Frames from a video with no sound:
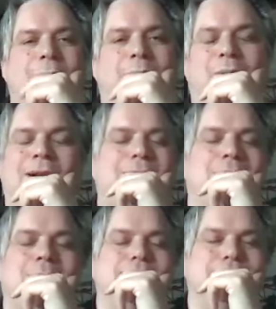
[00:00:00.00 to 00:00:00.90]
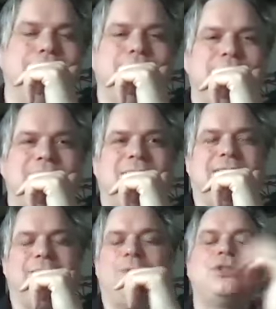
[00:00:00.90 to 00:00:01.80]
But I don't, it's
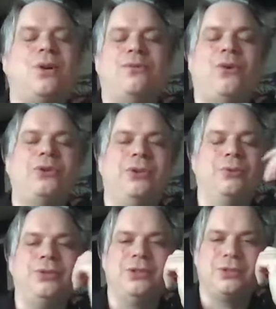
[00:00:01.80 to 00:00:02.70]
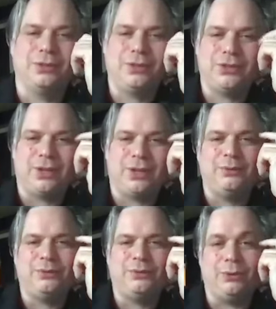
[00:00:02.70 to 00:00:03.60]
like, it's not for you, is it? It's not
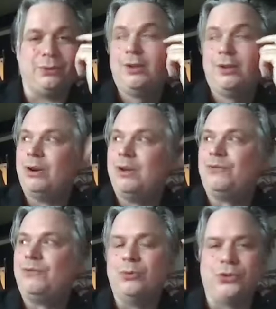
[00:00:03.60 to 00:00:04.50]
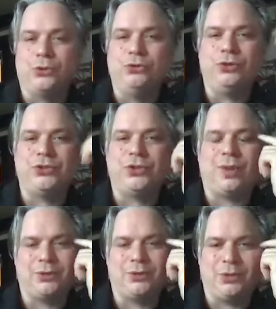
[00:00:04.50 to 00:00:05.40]
designed for you. But if there was hundreds of
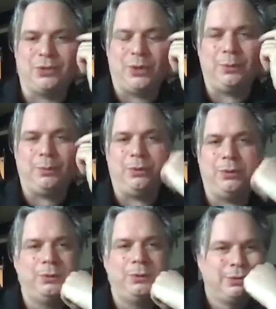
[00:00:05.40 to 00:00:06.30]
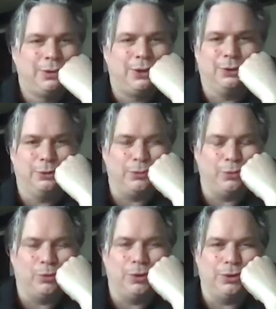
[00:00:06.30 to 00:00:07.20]
thousands of people all over
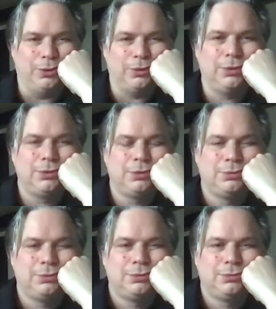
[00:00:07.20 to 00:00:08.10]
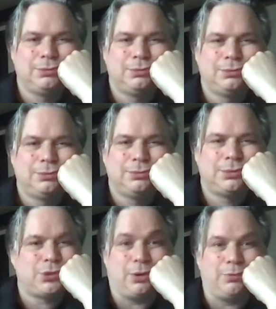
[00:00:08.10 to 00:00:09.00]
the world
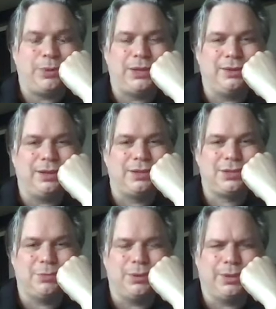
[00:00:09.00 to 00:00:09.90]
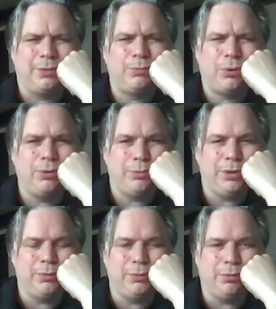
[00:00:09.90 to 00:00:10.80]
sort of being dicks to me, then I'd probably be
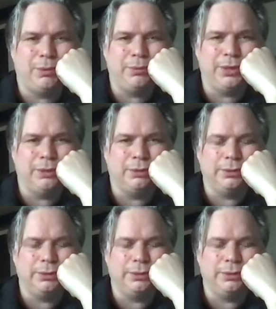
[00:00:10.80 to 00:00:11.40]
a bit bummed out.